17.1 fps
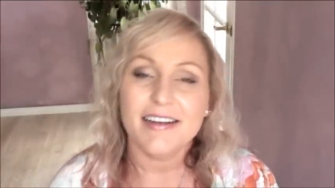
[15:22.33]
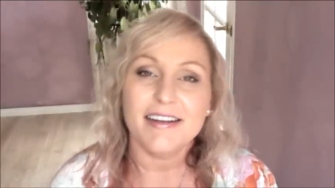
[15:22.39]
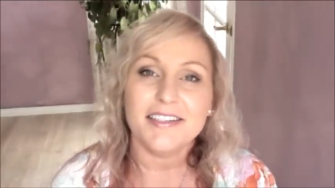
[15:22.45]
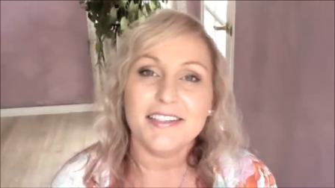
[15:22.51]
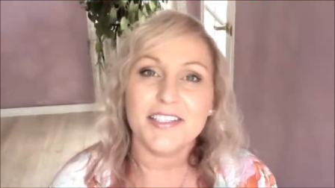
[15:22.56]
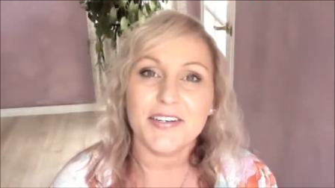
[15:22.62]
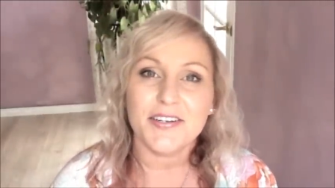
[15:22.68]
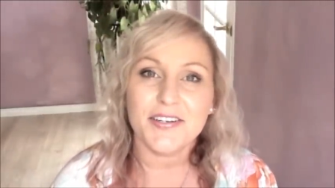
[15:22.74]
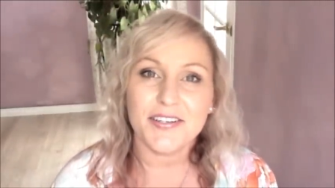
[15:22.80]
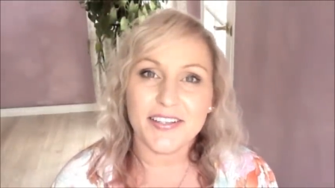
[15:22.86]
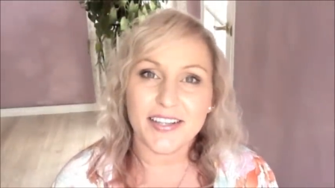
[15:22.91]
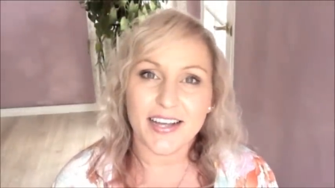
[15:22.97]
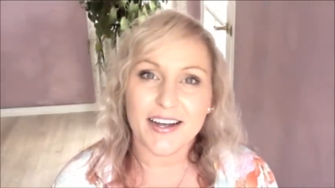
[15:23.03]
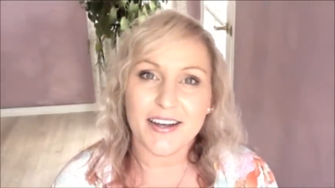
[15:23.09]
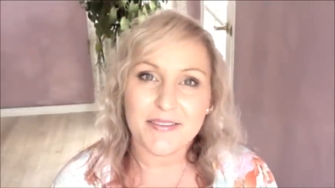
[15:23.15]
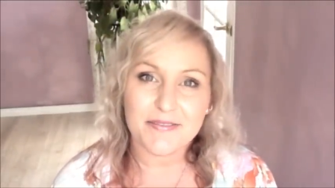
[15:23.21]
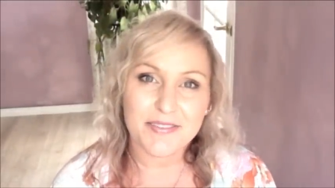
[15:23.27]
So
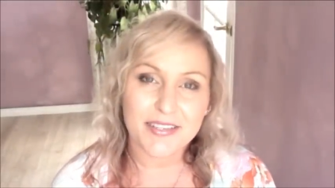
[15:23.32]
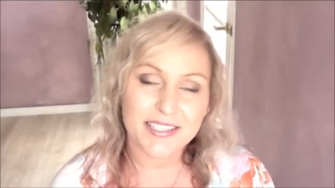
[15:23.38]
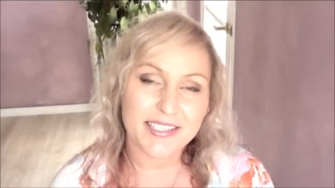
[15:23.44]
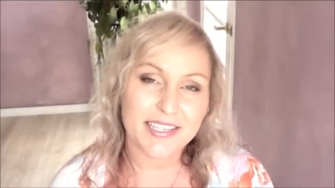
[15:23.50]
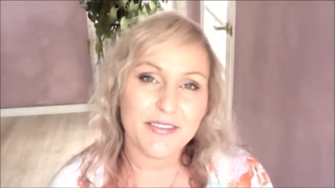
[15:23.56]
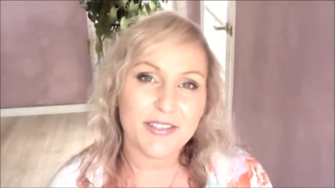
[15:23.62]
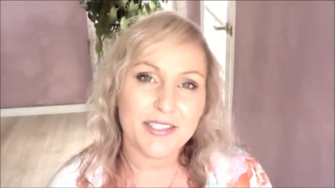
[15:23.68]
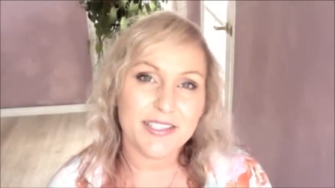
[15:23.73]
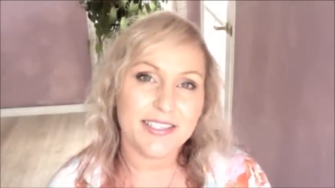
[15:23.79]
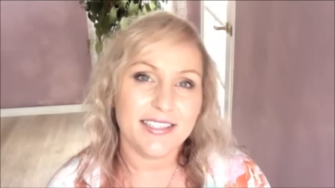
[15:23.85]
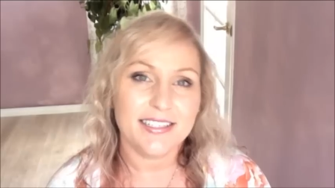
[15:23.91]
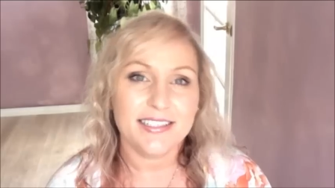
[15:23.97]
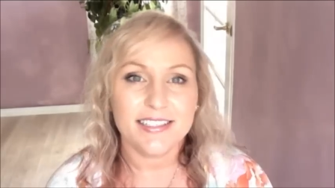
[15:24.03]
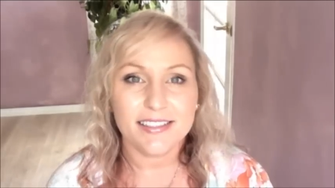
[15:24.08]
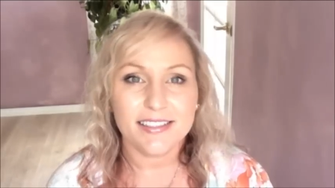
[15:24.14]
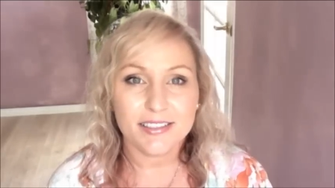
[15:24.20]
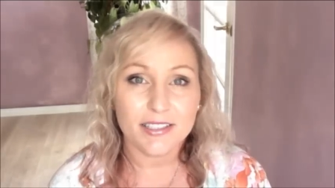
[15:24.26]
um, the seven
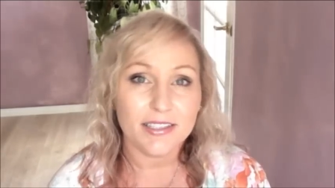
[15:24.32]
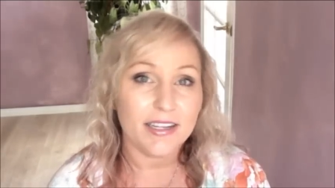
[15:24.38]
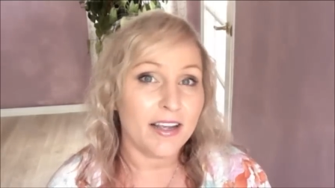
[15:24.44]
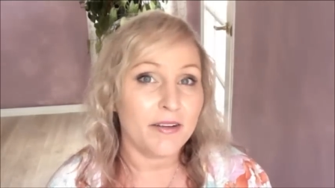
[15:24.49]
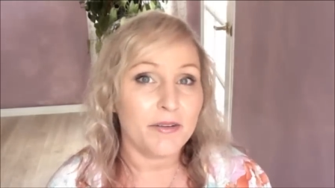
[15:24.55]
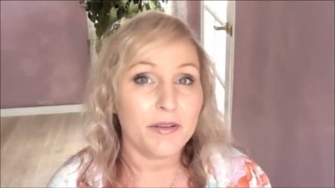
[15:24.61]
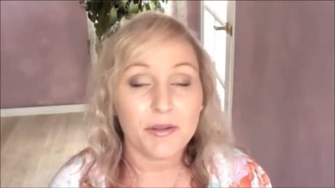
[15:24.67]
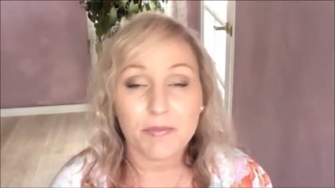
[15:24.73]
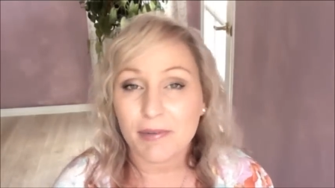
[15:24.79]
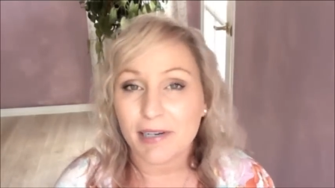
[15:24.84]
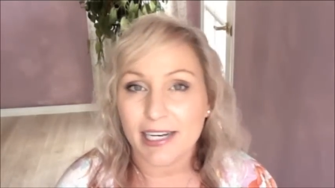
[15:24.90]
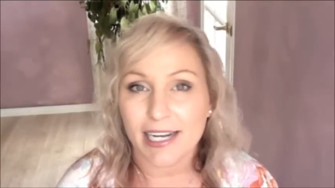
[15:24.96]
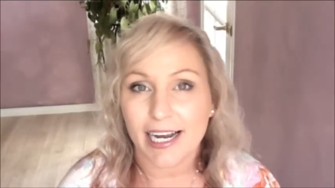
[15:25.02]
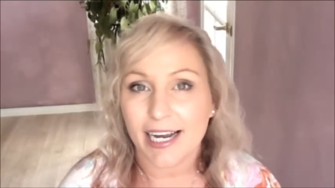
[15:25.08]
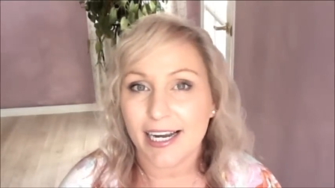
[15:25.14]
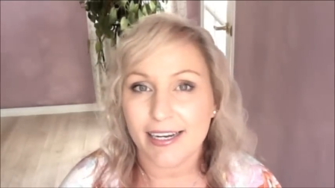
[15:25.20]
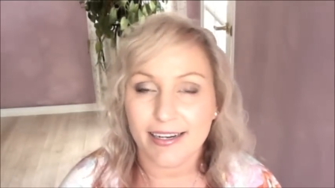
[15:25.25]
sisters, uh, the
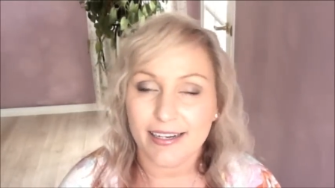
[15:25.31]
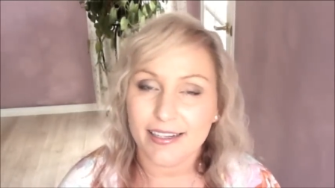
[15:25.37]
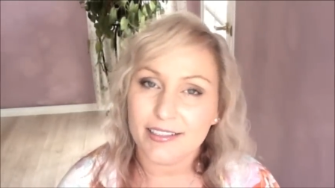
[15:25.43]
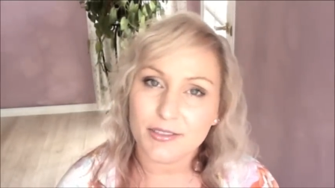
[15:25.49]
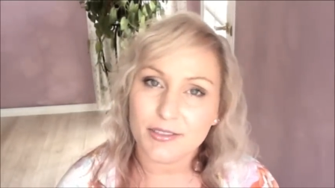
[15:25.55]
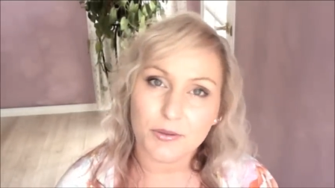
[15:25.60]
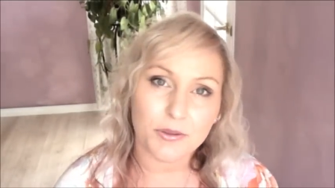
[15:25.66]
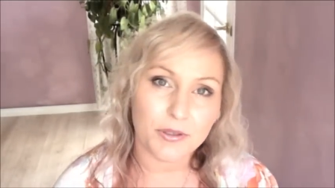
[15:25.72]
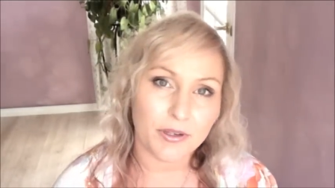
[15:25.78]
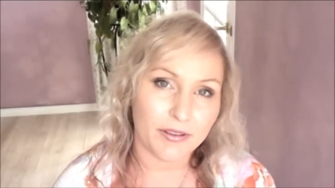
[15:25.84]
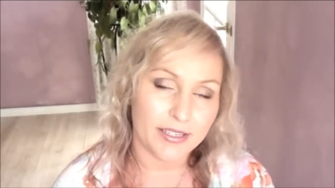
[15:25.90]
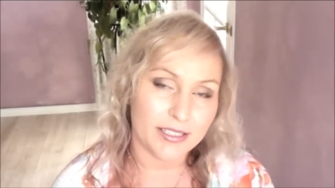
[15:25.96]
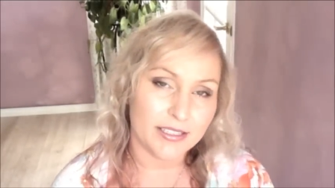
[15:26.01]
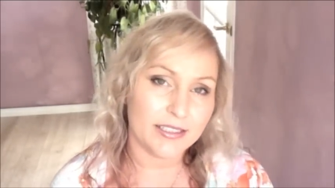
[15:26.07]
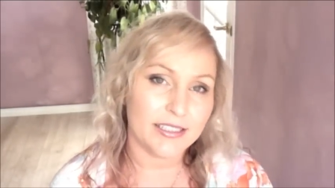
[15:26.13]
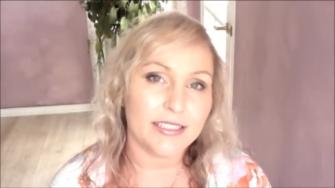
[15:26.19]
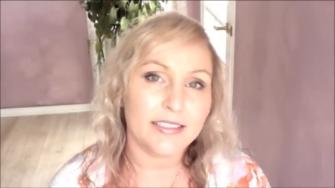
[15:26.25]
Pleiades, all of
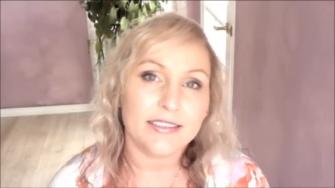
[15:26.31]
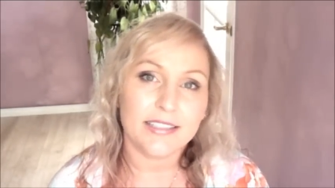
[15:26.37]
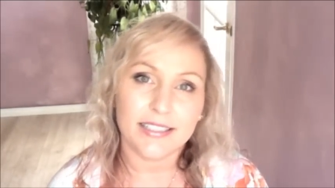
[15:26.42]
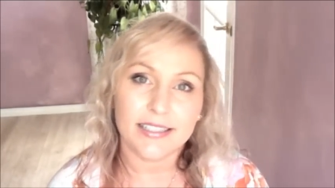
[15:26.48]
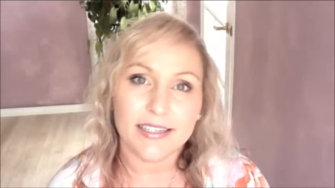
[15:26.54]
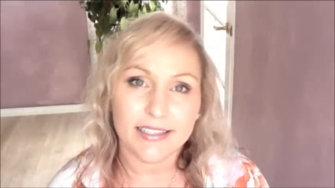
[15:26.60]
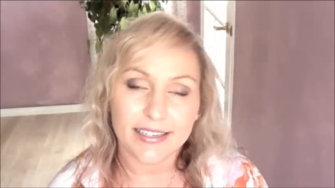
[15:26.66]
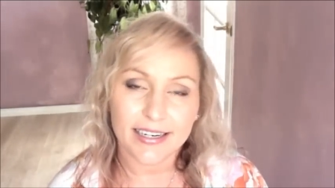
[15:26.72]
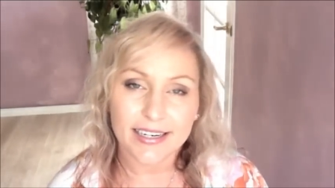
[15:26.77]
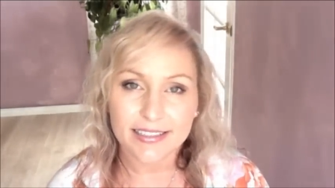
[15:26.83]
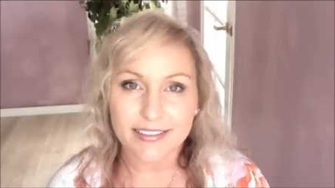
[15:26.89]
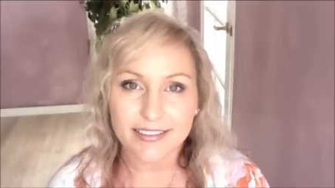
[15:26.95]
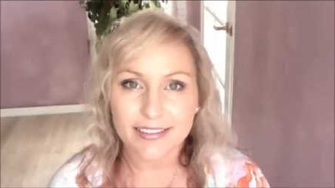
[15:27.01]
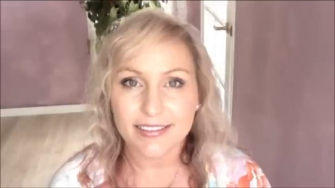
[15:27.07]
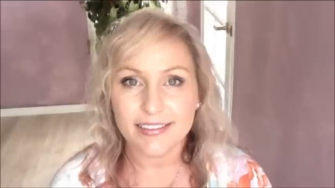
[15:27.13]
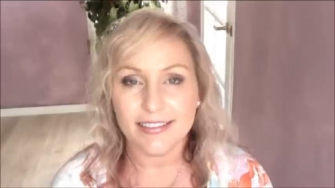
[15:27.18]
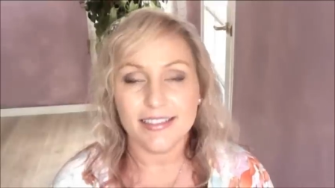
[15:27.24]
these things are
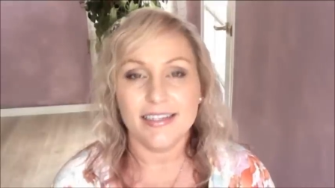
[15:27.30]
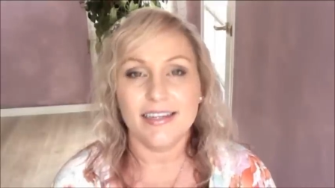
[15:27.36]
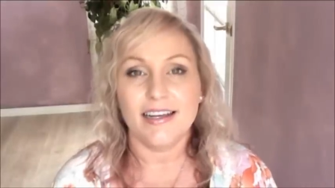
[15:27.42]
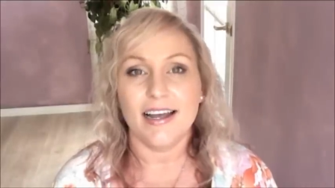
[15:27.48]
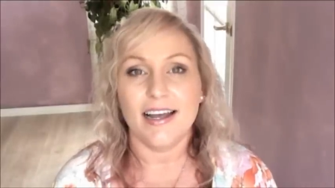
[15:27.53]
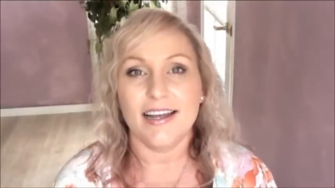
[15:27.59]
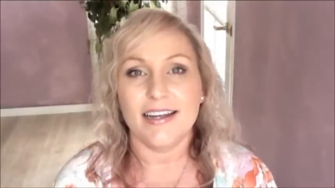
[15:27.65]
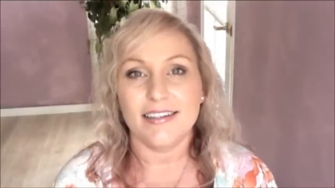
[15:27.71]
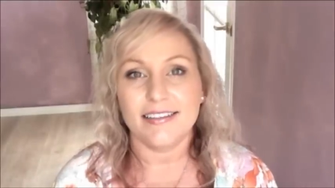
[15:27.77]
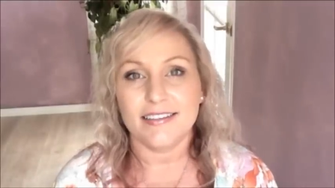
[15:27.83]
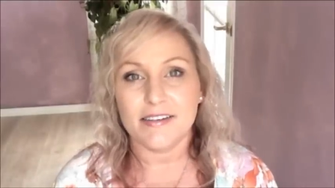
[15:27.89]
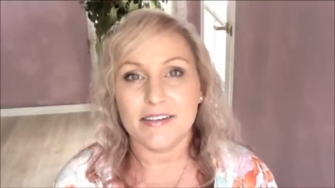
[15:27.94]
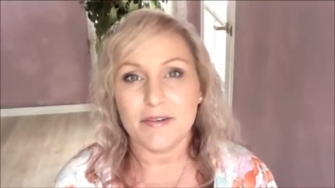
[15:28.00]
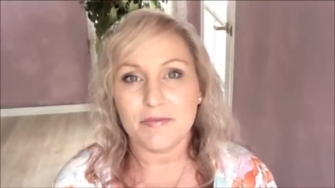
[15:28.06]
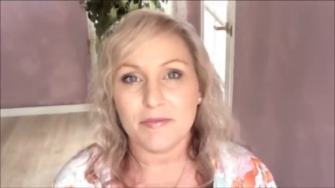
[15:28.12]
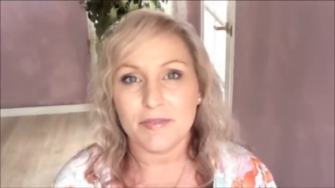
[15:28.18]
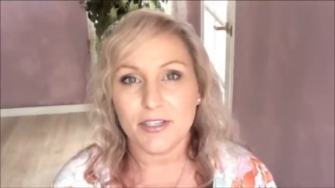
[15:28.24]
connected, and
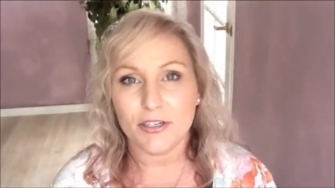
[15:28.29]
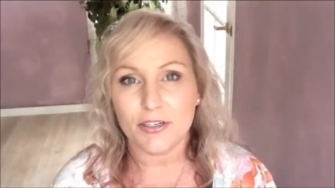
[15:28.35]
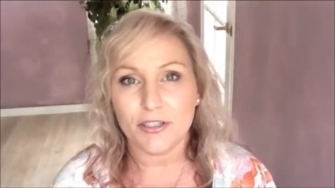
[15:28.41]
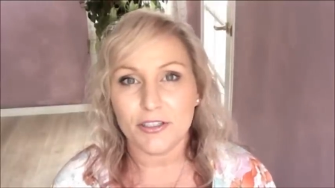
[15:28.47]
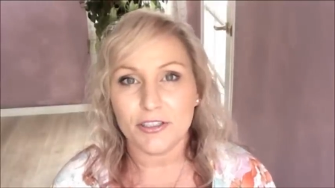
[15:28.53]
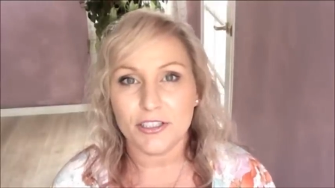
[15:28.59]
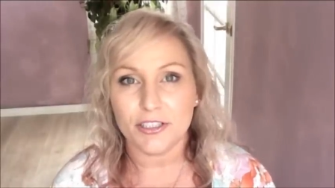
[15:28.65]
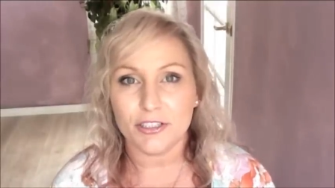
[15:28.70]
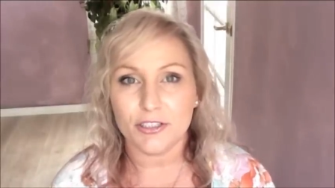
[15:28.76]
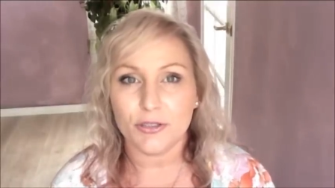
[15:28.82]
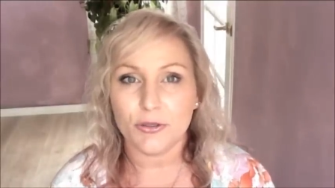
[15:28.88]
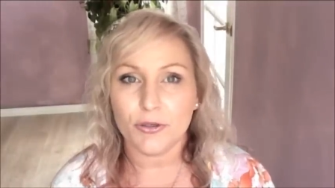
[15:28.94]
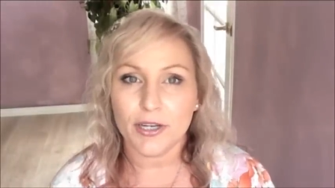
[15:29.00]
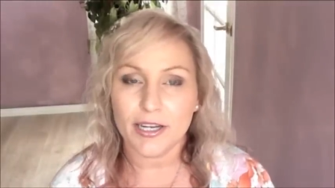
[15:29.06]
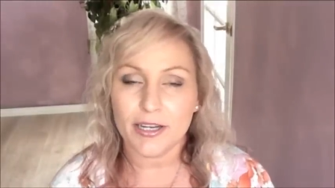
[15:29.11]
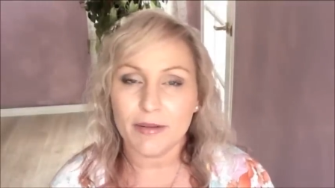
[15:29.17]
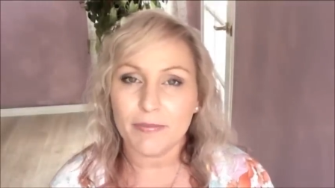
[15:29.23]
um, you know, just
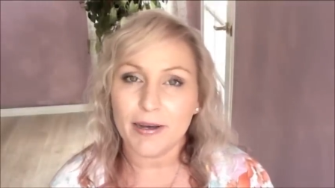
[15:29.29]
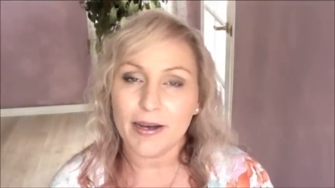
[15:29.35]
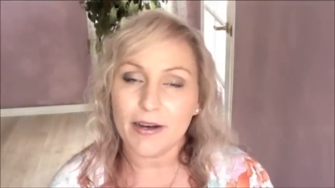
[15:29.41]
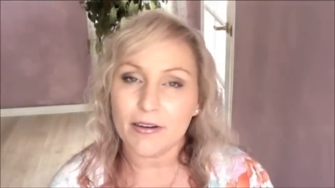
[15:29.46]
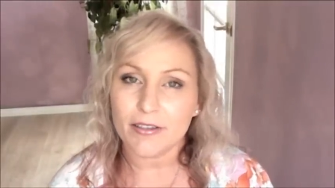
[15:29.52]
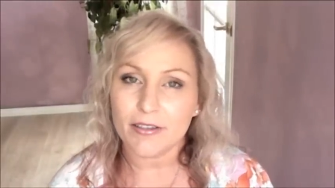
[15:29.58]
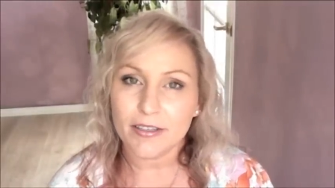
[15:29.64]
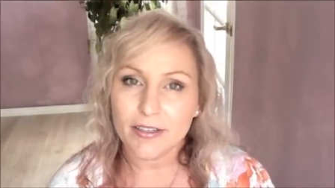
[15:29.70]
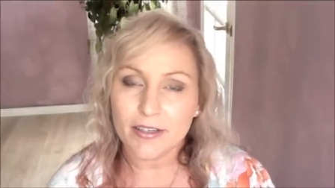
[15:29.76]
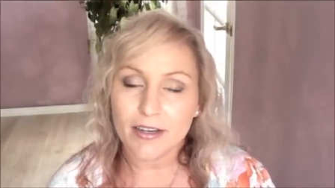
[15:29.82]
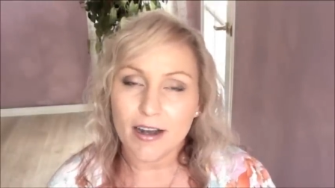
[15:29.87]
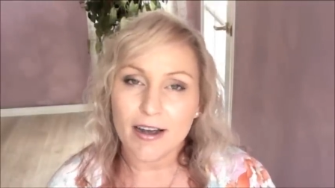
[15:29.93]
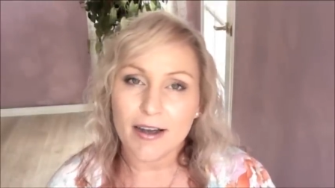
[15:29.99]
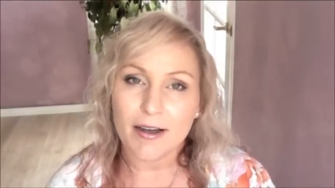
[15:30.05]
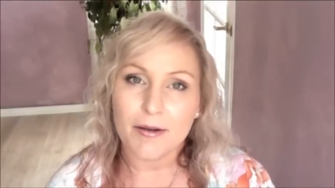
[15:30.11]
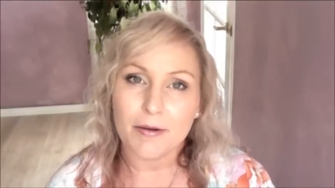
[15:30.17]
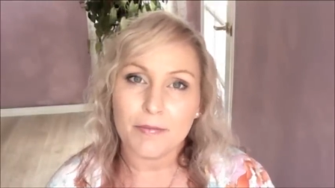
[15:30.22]
talking about
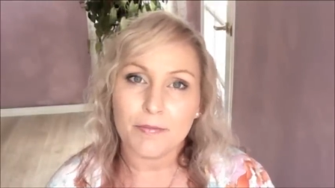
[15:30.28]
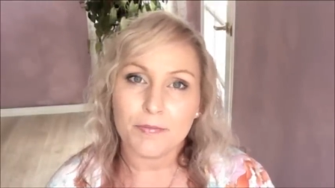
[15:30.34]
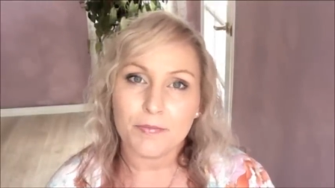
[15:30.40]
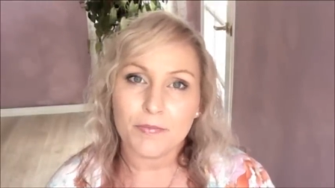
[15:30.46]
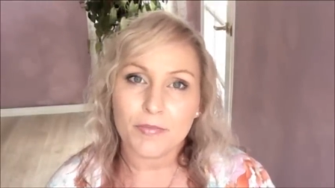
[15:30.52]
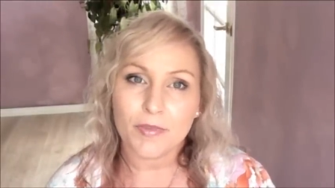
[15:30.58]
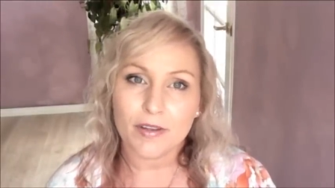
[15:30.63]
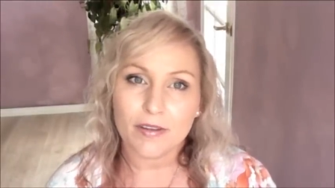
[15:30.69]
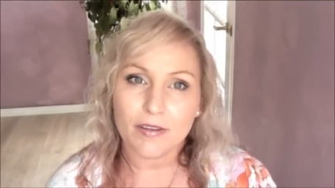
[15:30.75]
um,